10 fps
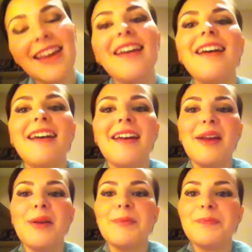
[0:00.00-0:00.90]

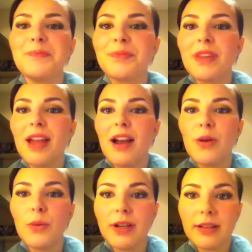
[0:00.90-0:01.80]
I
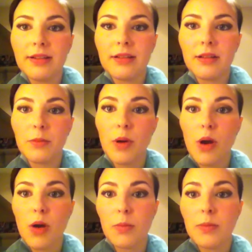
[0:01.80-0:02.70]
will pop